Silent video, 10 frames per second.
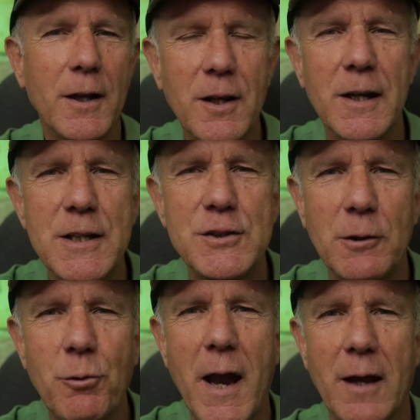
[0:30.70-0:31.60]
and can easily
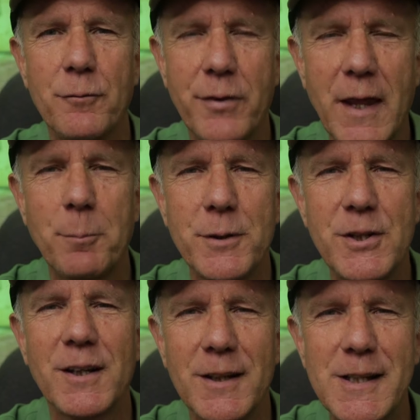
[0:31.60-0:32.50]
rank for that
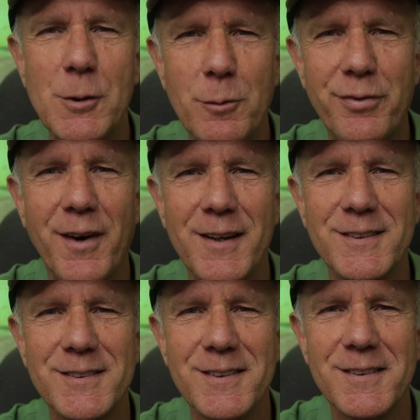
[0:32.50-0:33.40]
particular keyword phrase.